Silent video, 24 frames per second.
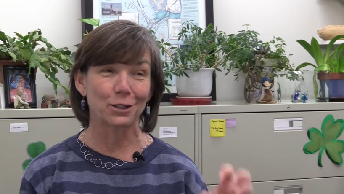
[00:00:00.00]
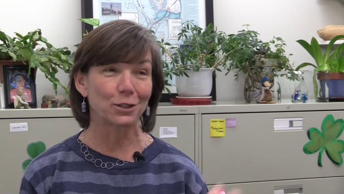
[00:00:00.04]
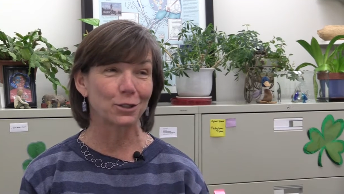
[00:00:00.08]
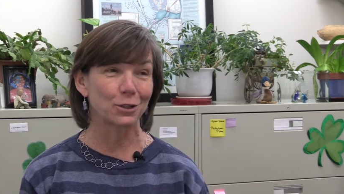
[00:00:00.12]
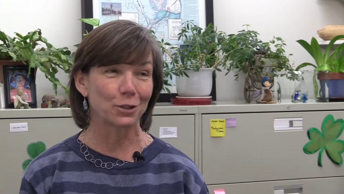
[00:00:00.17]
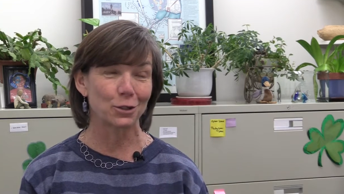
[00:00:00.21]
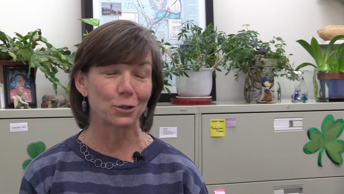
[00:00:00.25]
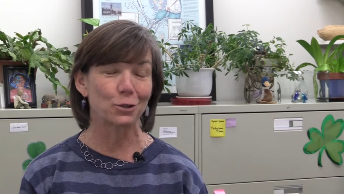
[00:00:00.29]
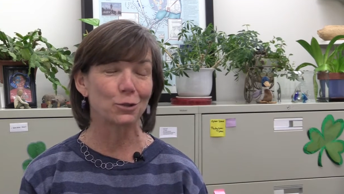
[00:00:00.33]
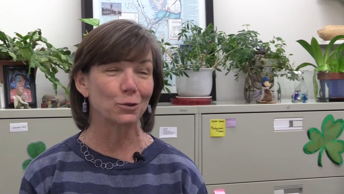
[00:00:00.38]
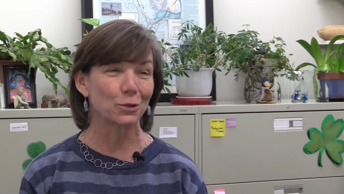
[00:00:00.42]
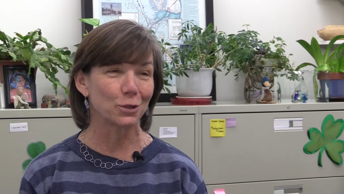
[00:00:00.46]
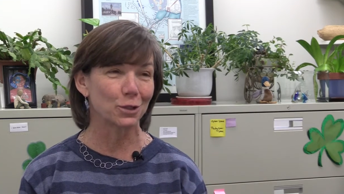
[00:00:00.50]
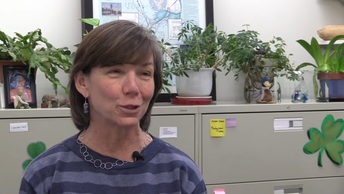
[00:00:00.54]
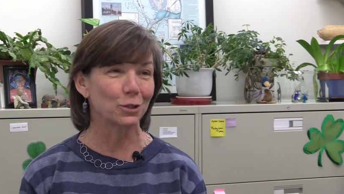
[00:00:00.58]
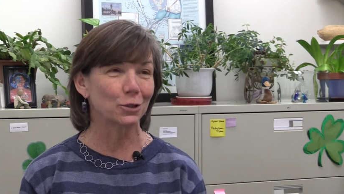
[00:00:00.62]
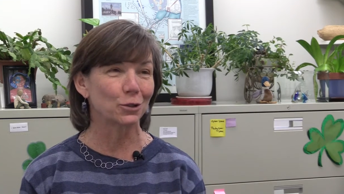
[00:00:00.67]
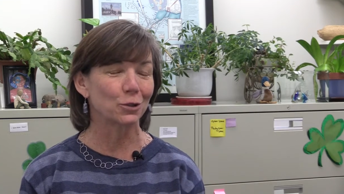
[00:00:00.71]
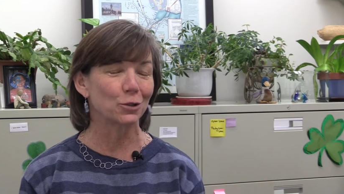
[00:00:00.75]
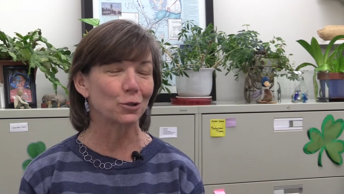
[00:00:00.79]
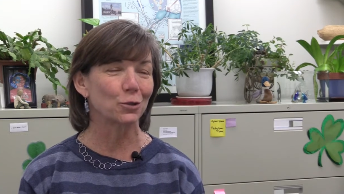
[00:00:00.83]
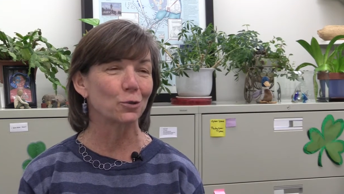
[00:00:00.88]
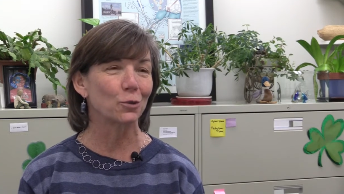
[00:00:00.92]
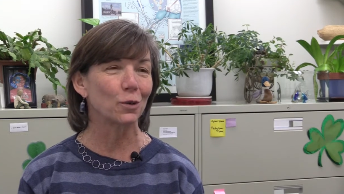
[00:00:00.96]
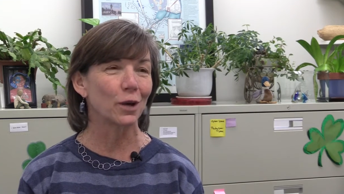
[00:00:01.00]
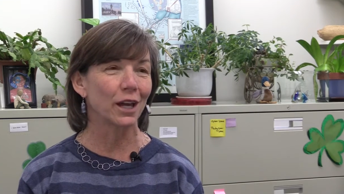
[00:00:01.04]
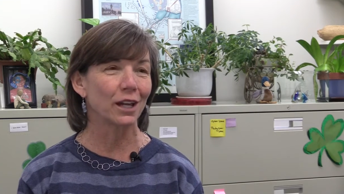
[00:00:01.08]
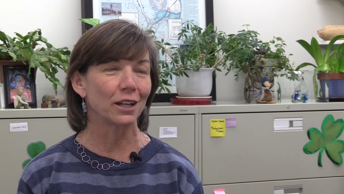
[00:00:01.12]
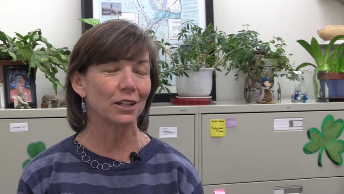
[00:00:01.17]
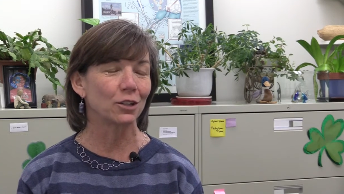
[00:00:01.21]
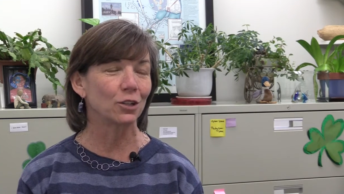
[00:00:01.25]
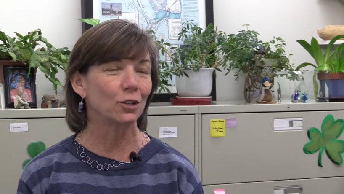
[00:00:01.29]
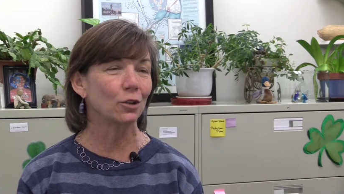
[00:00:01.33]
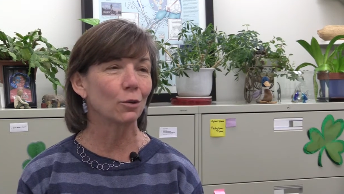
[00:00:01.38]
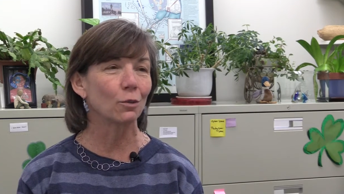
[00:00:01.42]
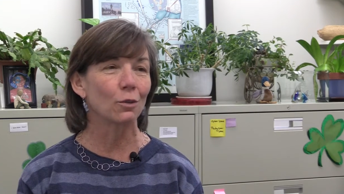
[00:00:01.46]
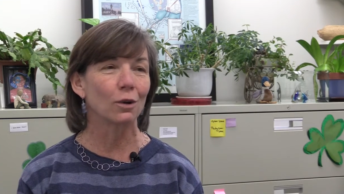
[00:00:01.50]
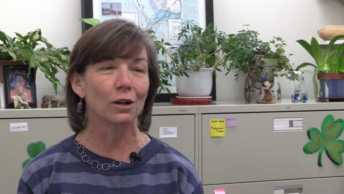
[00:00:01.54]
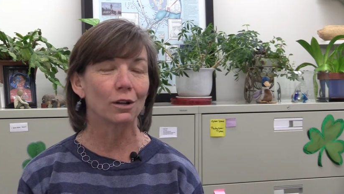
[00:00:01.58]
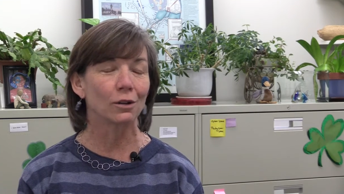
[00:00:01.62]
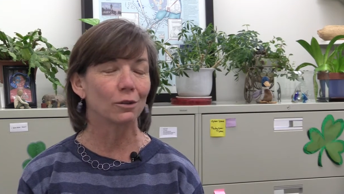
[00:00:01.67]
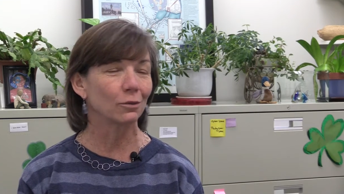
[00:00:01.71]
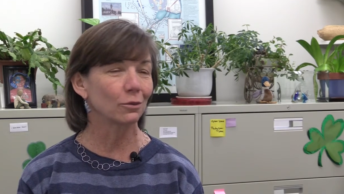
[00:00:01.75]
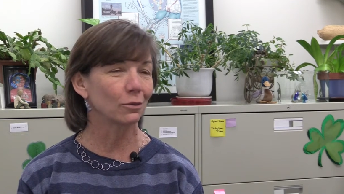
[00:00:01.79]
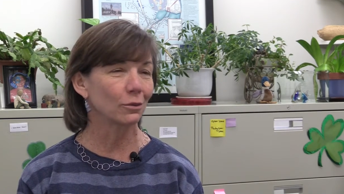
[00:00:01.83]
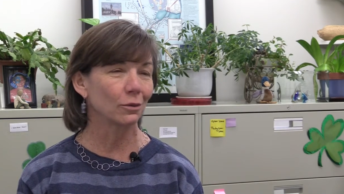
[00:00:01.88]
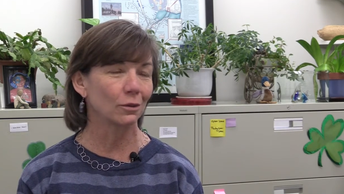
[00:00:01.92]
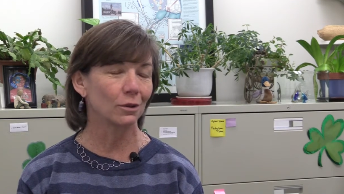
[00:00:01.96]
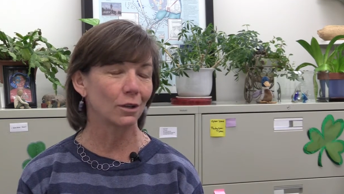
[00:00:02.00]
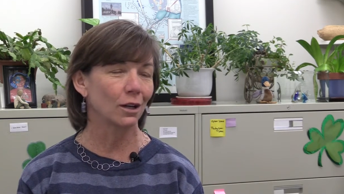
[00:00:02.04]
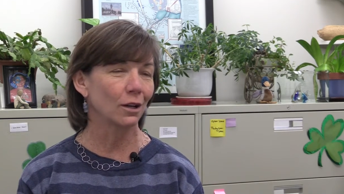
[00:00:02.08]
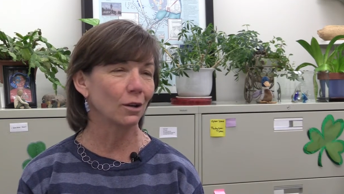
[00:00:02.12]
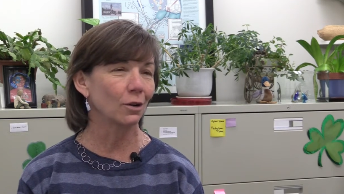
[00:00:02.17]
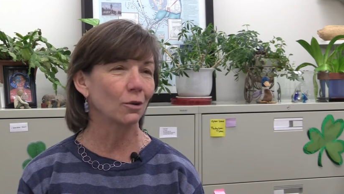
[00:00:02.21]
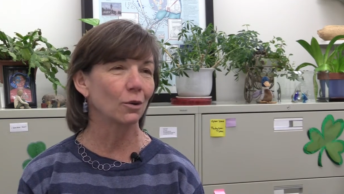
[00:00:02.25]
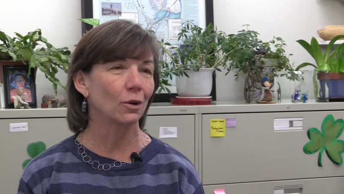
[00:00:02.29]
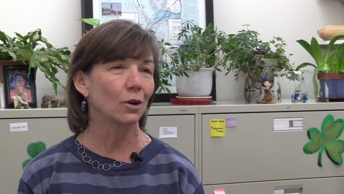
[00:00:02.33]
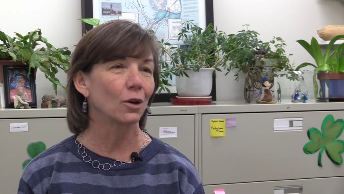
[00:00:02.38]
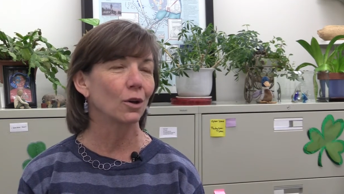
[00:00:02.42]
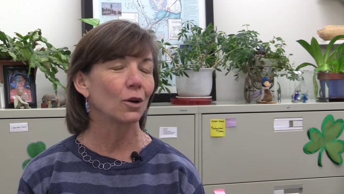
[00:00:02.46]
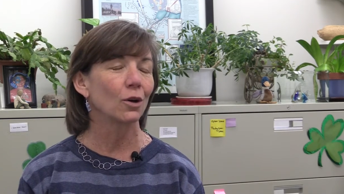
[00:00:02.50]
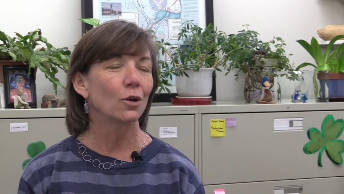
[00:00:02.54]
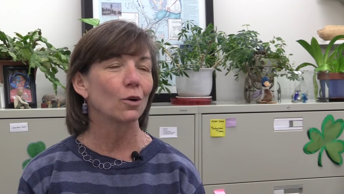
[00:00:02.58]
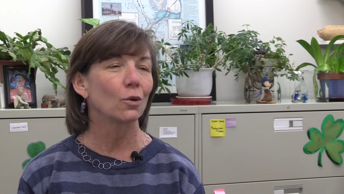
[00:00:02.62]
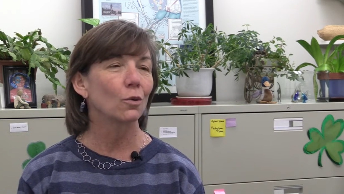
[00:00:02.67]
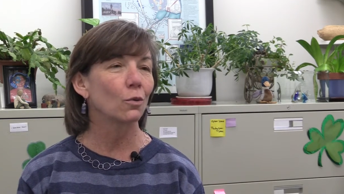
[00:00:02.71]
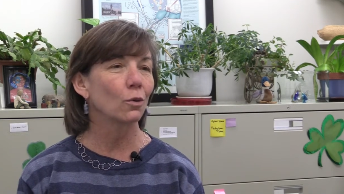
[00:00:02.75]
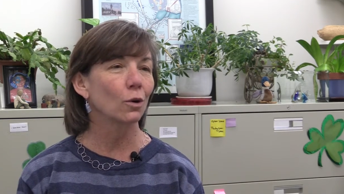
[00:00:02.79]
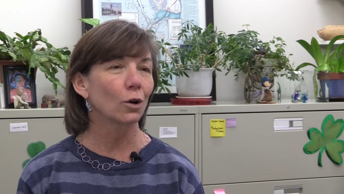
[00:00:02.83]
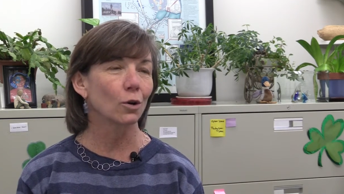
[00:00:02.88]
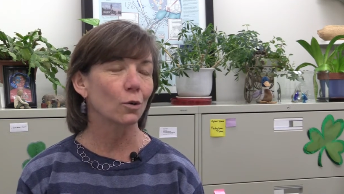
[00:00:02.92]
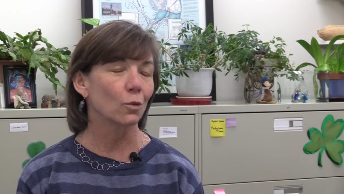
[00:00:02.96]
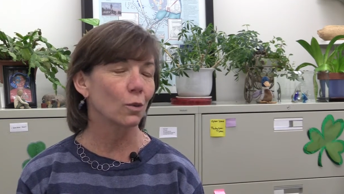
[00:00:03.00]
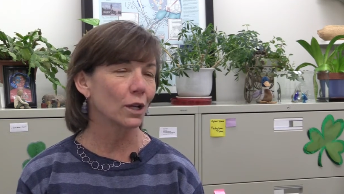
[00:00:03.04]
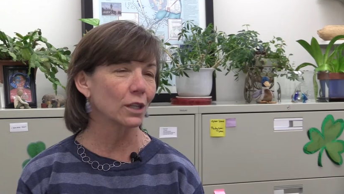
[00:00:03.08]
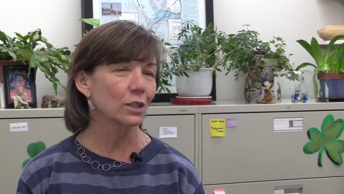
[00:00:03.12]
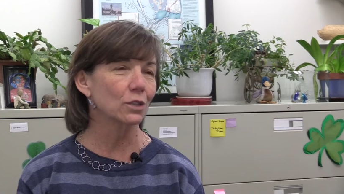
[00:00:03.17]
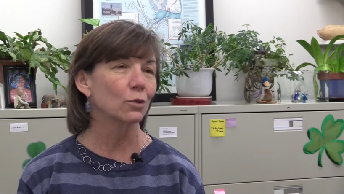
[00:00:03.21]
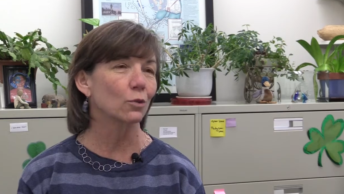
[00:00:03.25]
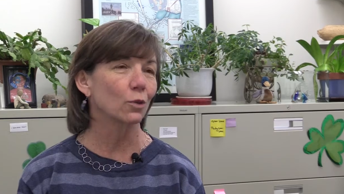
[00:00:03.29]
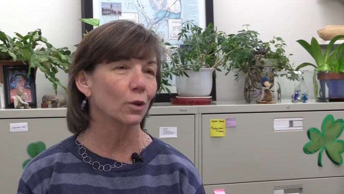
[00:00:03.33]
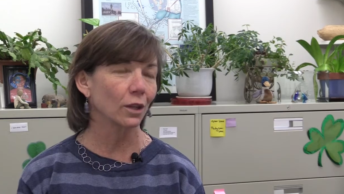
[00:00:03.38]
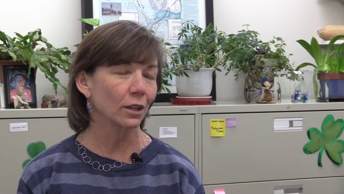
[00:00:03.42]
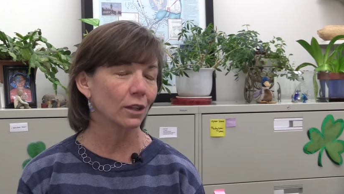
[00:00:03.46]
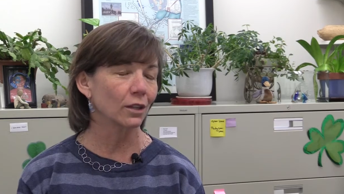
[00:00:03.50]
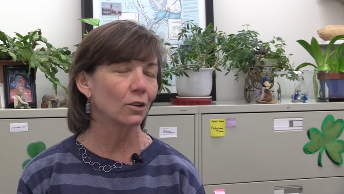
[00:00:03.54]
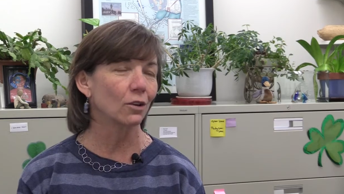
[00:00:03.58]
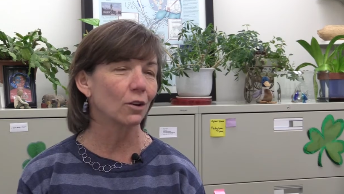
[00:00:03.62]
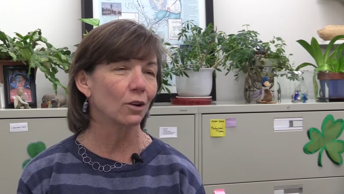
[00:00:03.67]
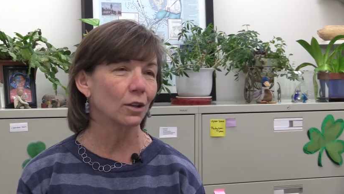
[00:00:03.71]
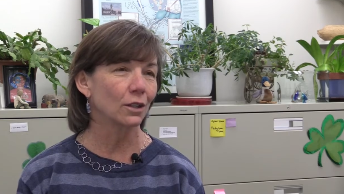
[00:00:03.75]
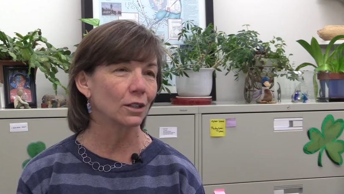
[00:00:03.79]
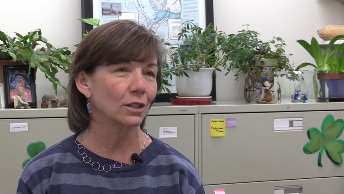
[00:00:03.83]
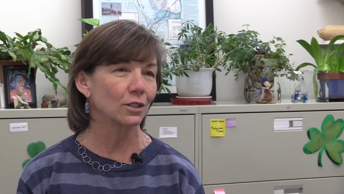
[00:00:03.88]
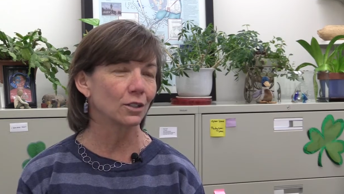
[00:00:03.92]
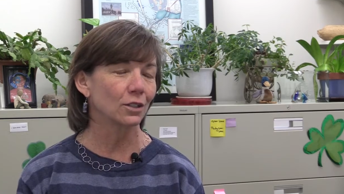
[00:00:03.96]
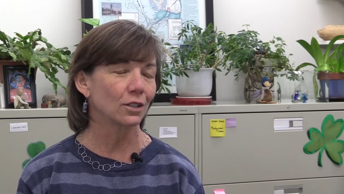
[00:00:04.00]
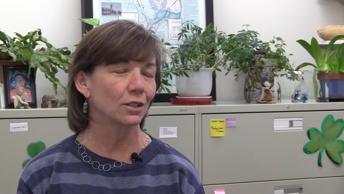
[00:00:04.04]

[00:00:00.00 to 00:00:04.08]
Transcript: it's too, still too wet, and you don't want to uh, work wet soil at all. It